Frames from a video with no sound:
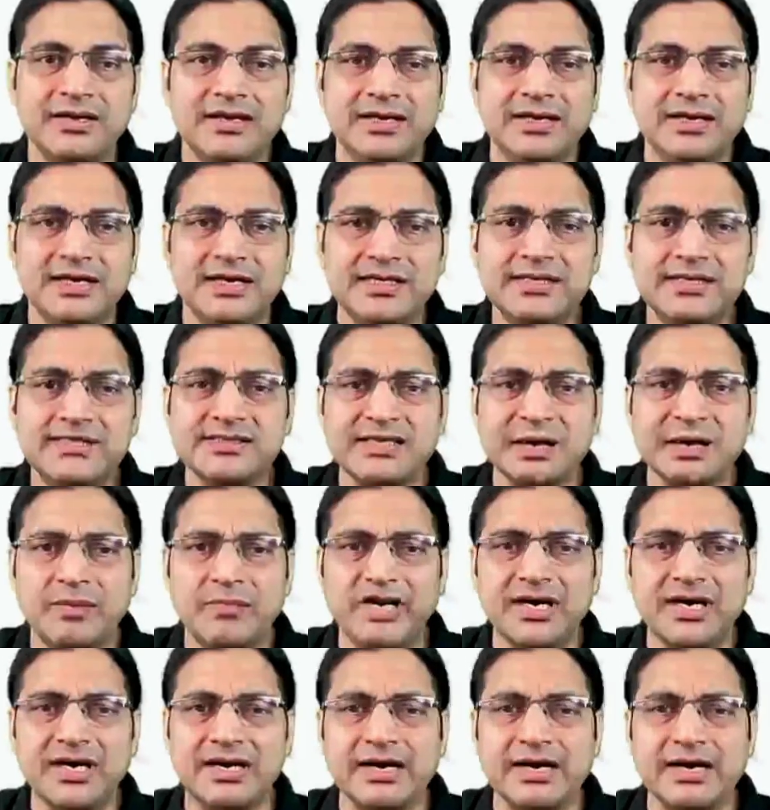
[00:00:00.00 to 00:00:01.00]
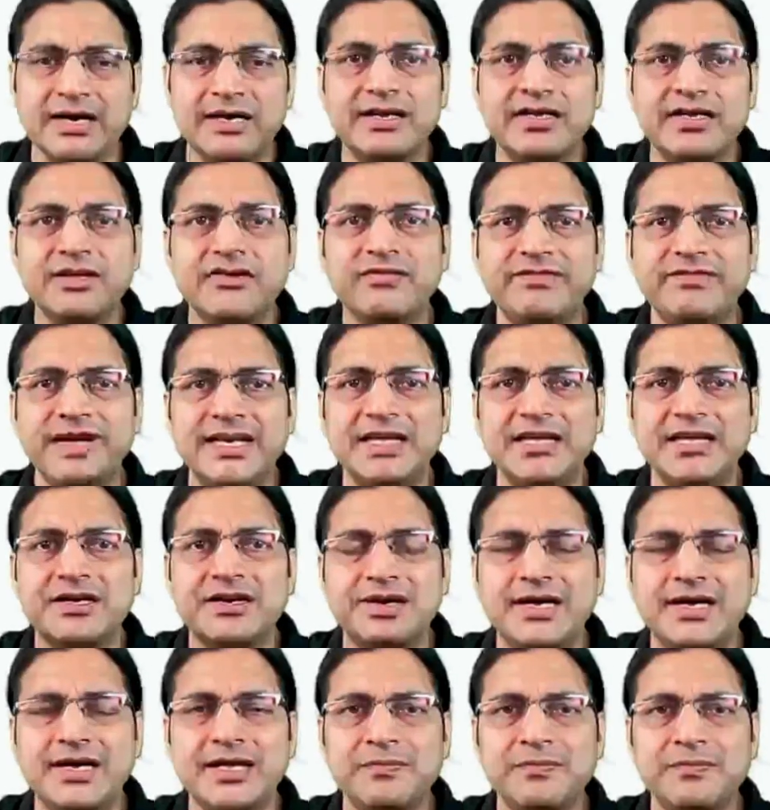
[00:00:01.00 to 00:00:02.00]
Is Aman guilty of any
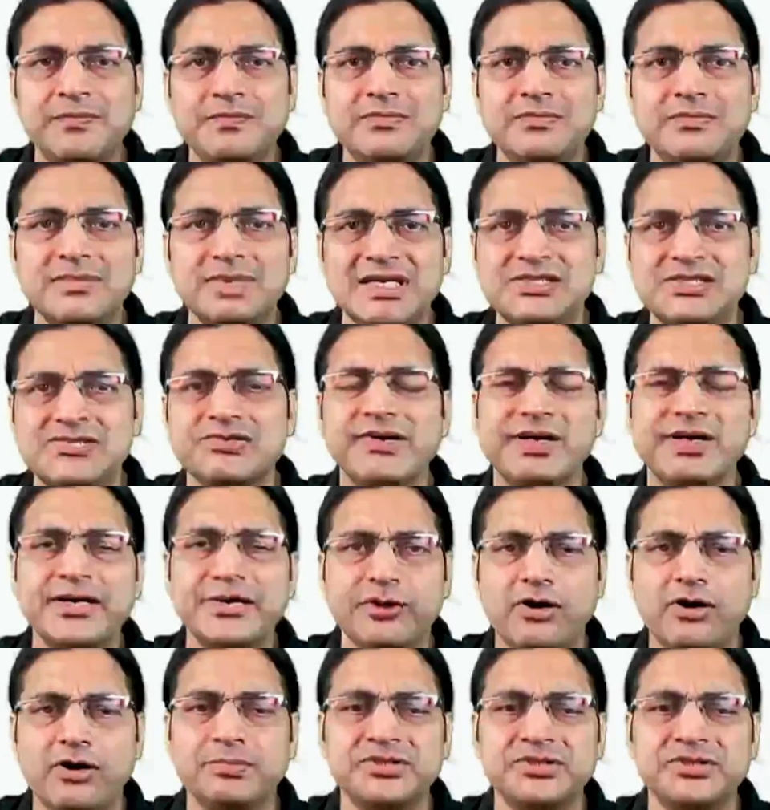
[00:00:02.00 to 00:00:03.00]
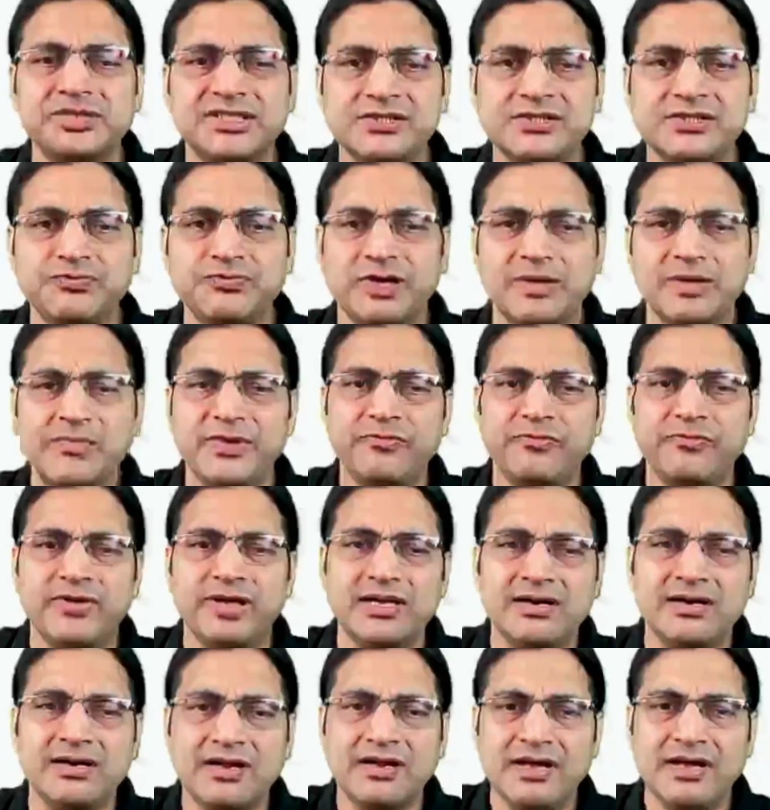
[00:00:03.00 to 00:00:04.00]
crime? Let's read the options one by
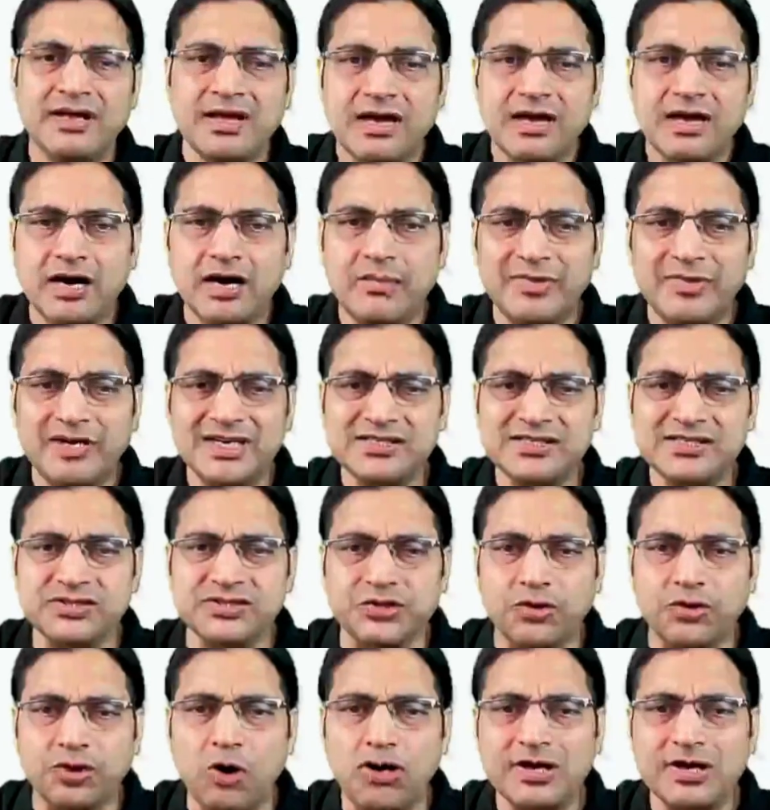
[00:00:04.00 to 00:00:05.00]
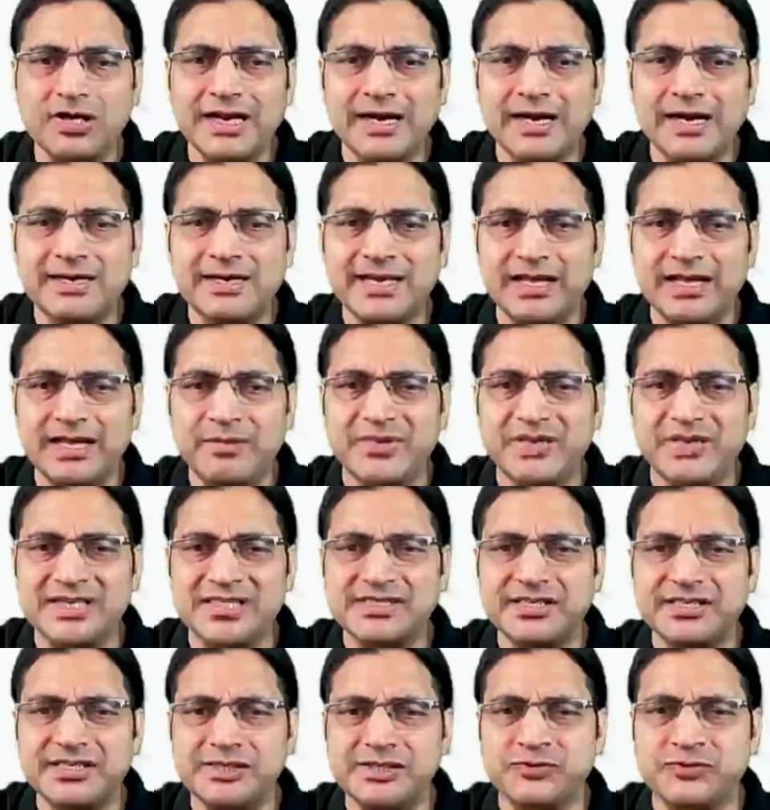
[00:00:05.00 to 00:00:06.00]
one. Aman is not guilty because
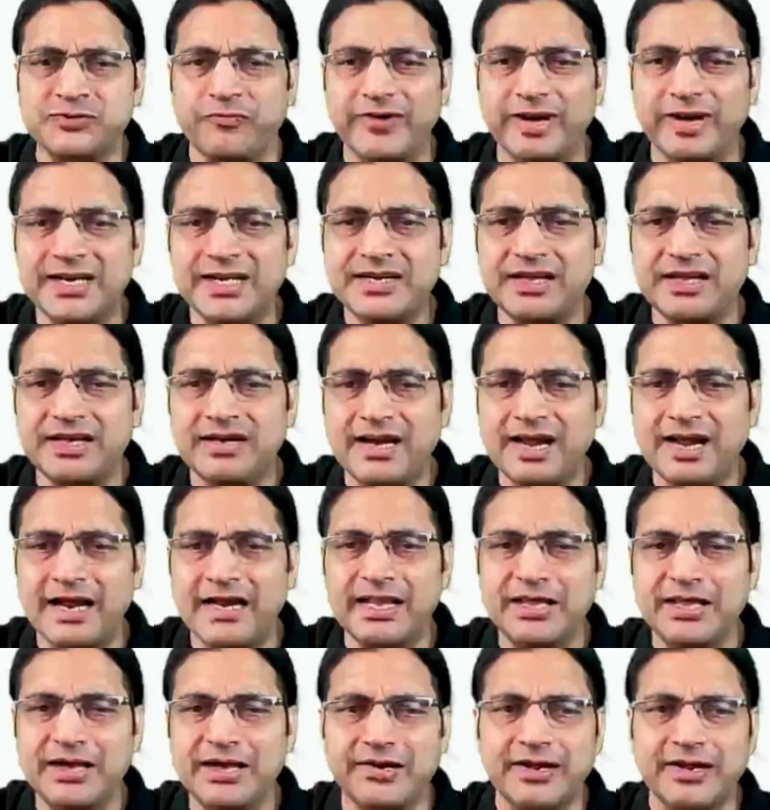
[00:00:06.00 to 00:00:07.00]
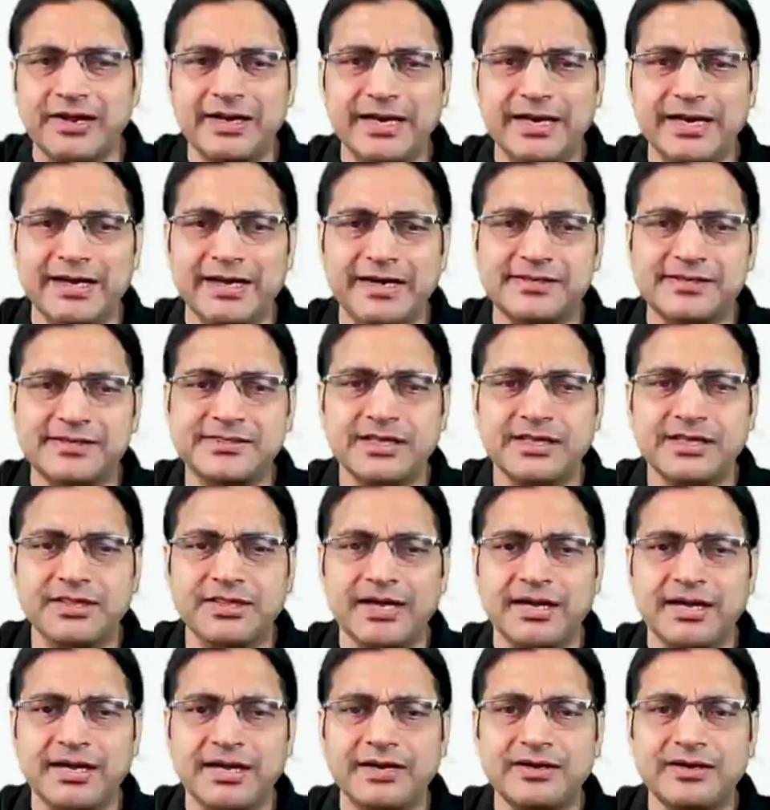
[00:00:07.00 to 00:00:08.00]
it is winter and he really needs the
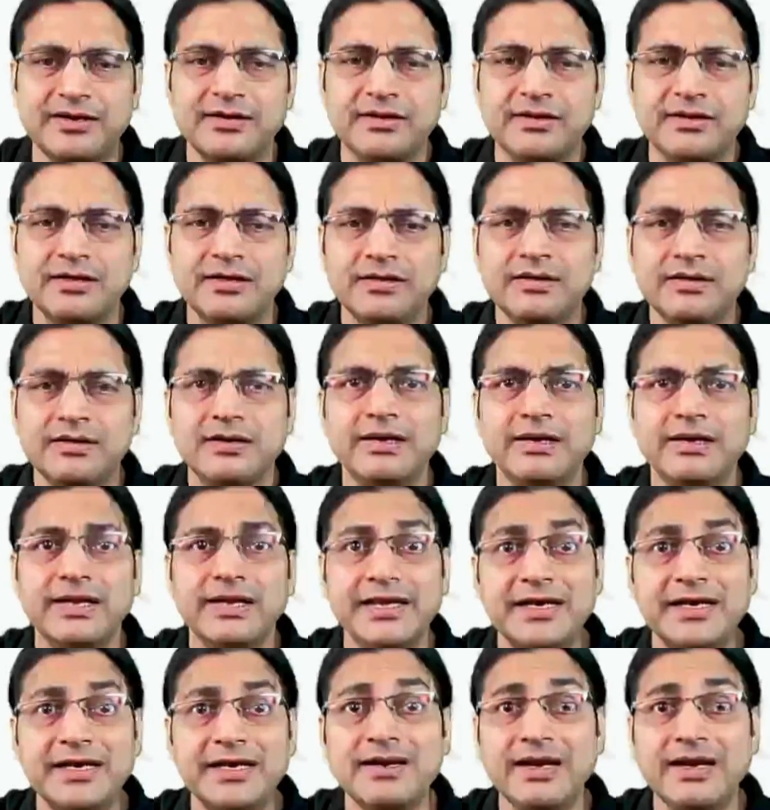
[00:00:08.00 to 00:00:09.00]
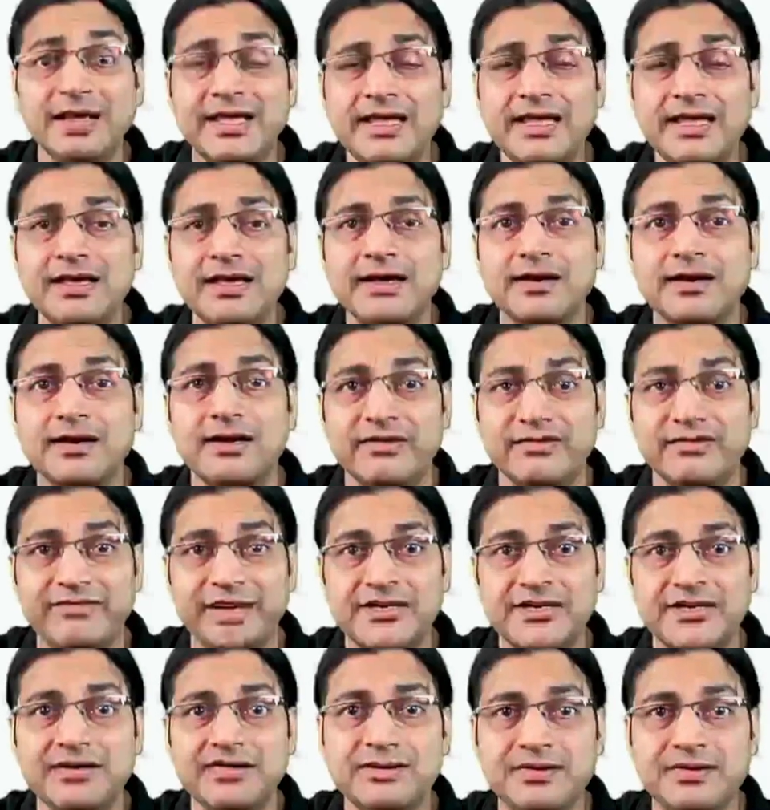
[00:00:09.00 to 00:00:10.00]
jacket. Legally irrelevant.